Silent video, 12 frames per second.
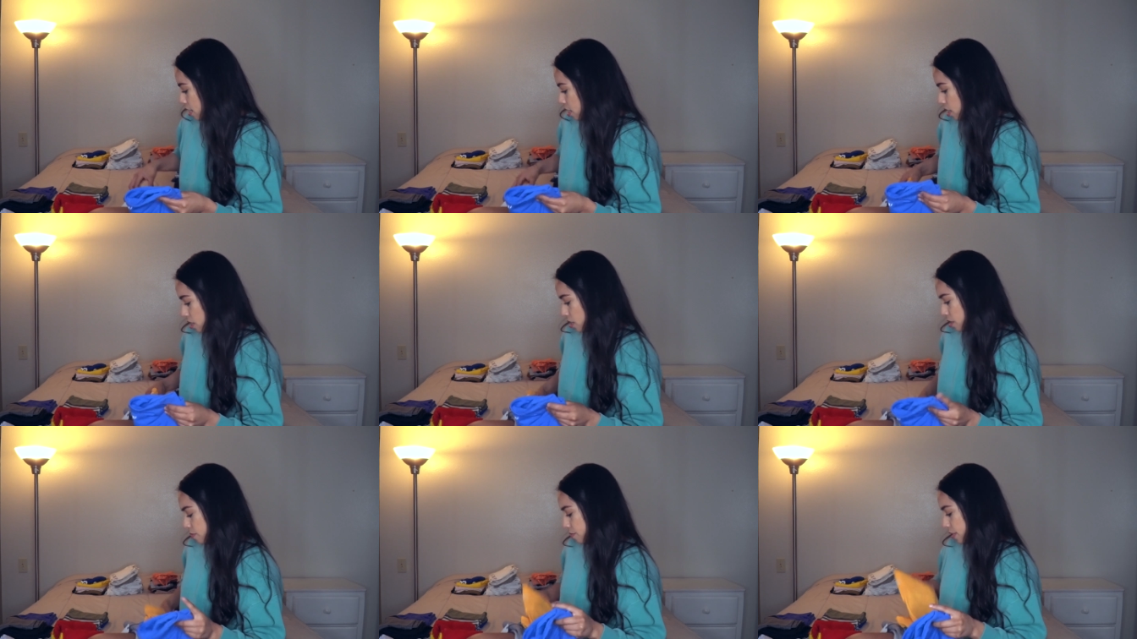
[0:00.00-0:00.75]

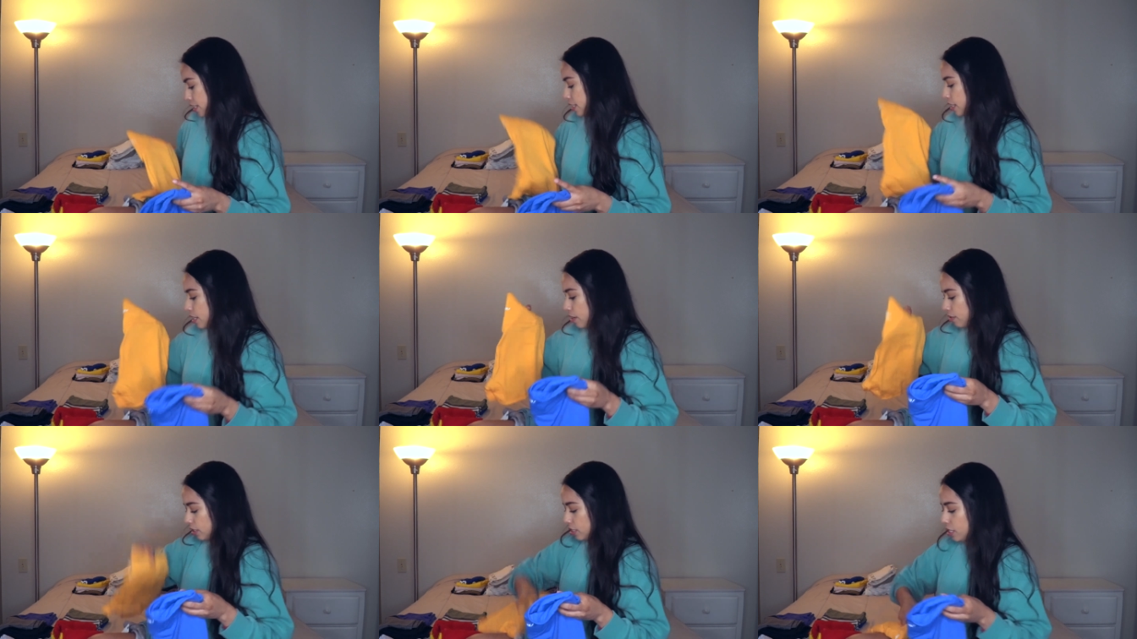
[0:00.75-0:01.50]
Um, they stand
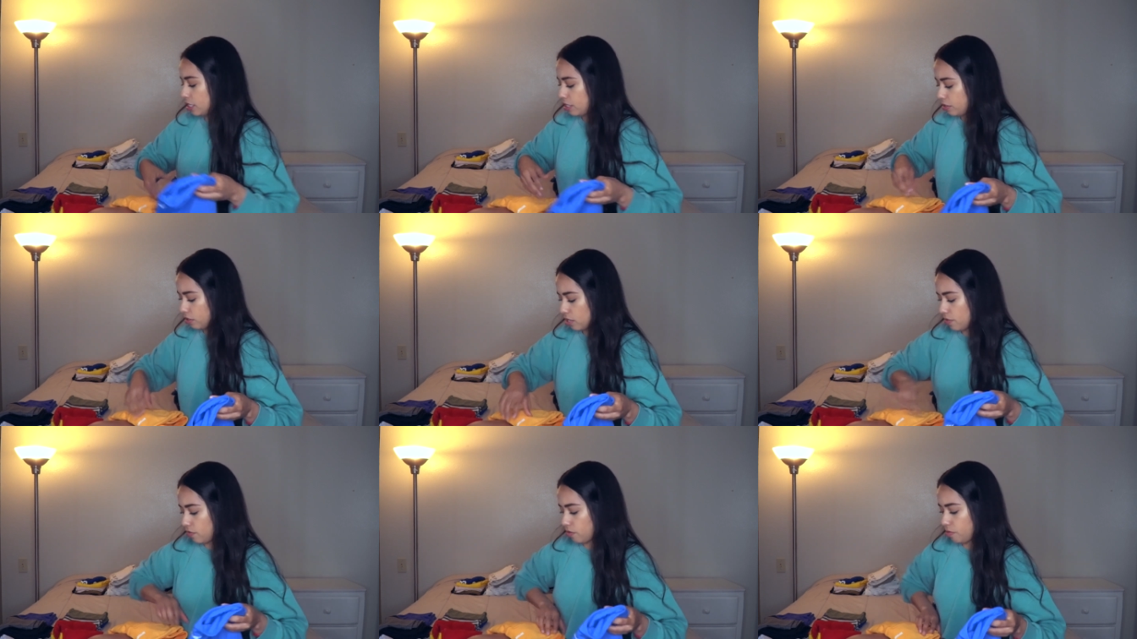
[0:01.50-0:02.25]
out, they stand out a
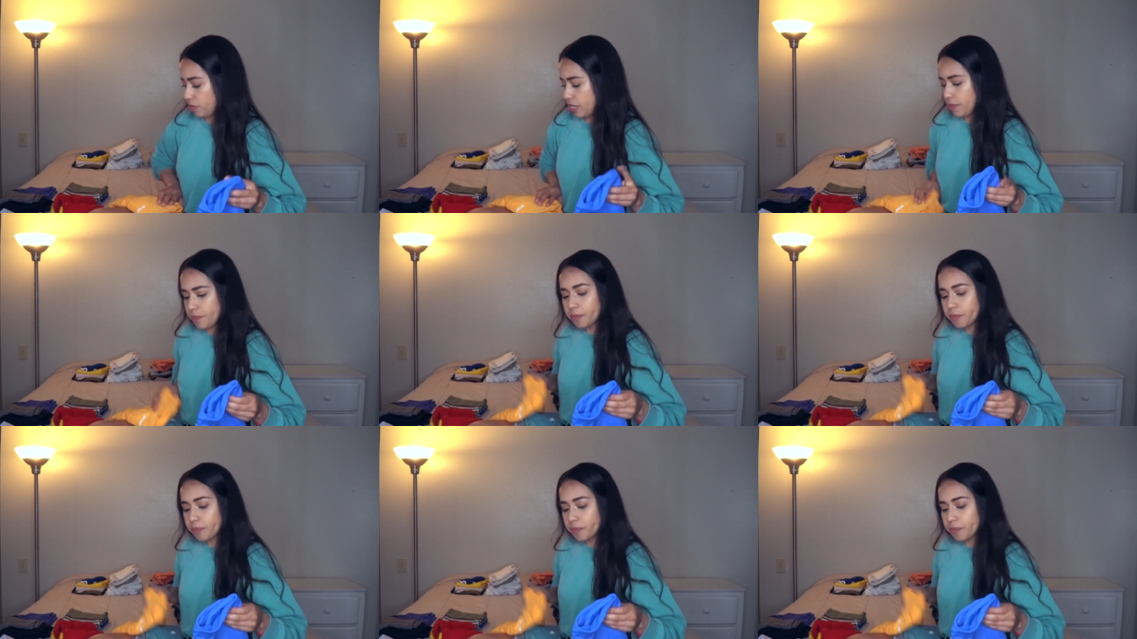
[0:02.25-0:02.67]
lot for me.